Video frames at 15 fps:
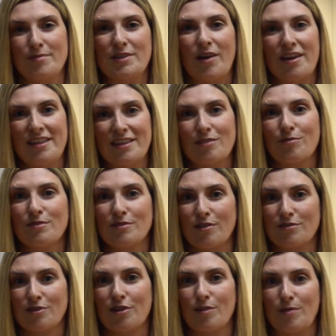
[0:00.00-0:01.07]
So I think the
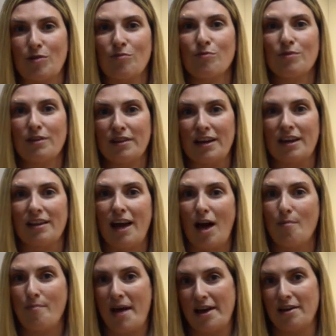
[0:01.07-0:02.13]
results are going to be really a
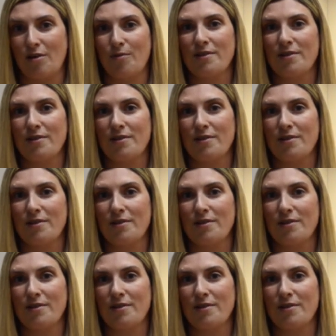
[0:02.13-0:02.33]
lot better